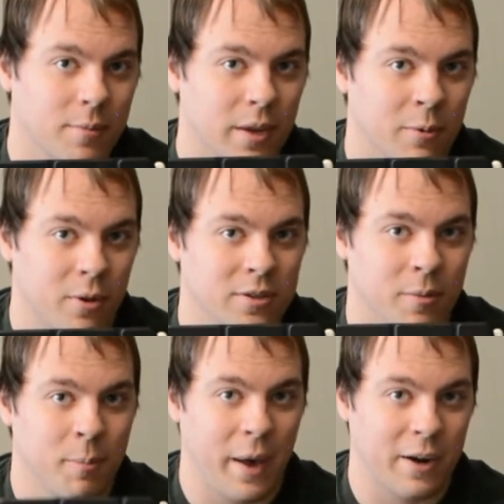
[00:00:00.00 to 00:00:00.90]
It runs
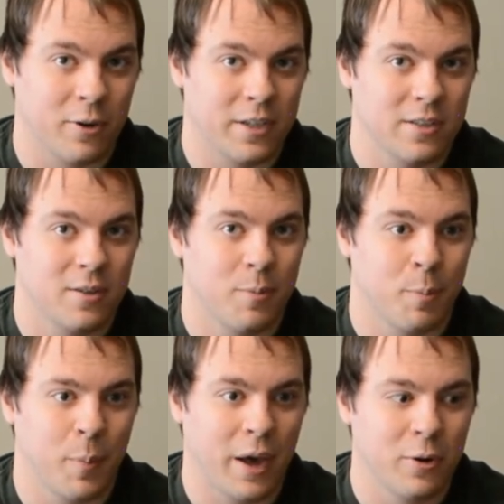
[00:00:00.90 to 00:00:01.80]
on batteries.
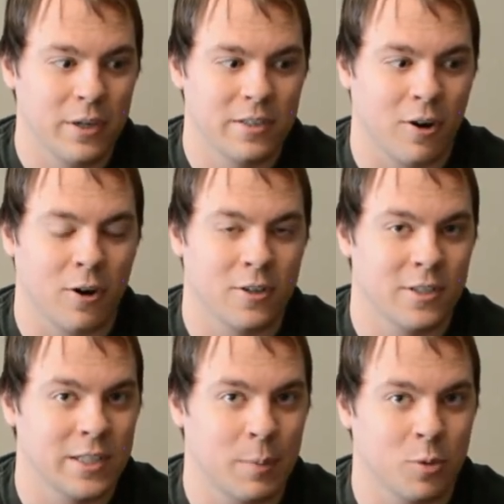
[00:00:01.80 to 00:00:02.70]
Batteries are
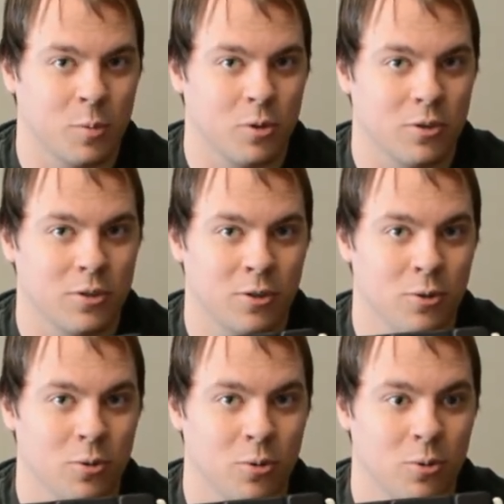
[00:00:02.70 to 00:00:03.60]
susceptible
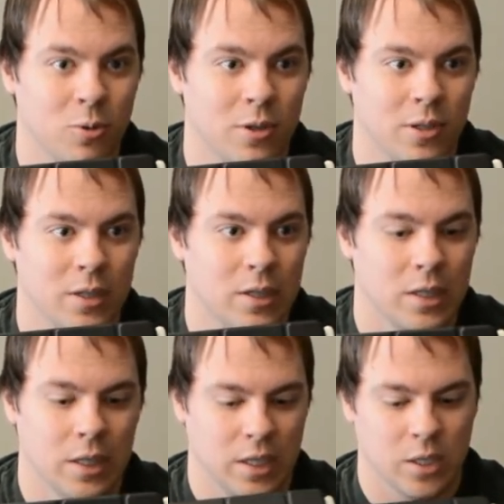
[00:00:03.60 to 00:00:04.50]
to,
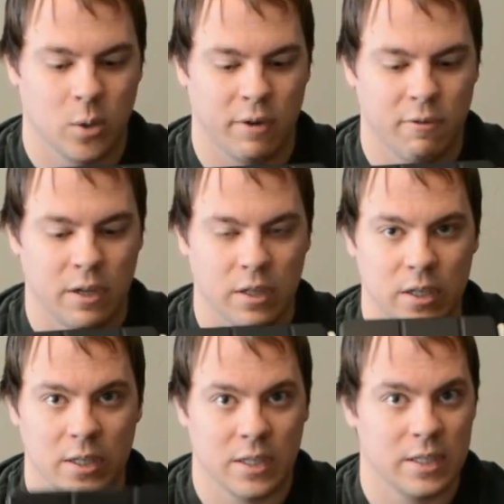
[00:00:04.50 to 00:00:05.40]
quite frankly,
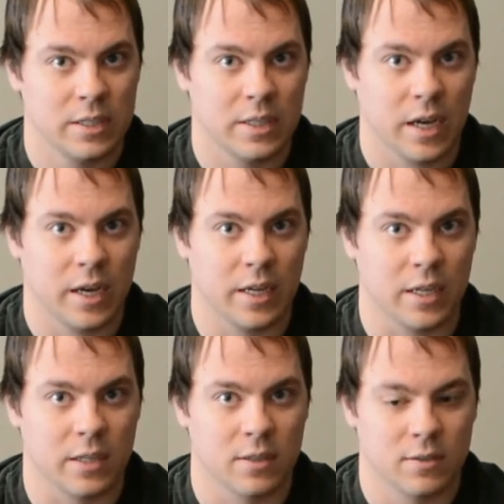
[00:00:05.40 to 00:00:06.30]
dying.
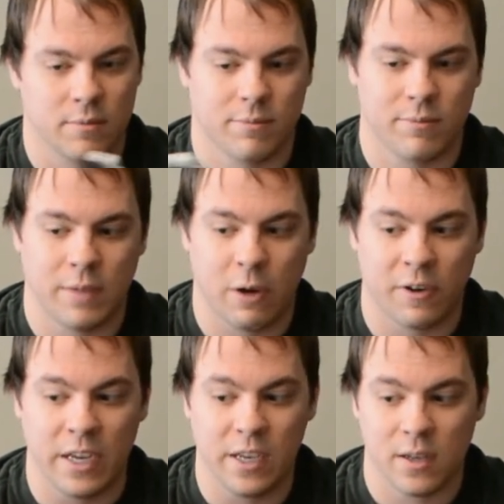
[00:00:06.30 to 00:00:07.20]
They
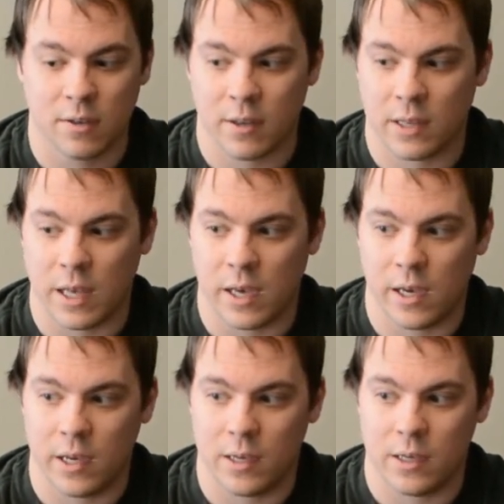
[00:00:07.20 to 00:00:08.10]
overheat,
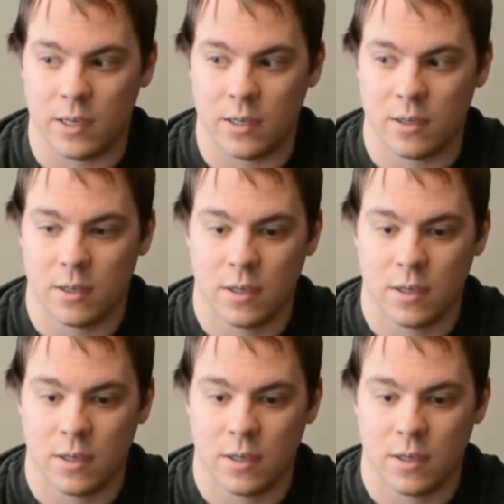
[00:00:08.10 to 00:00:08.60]
they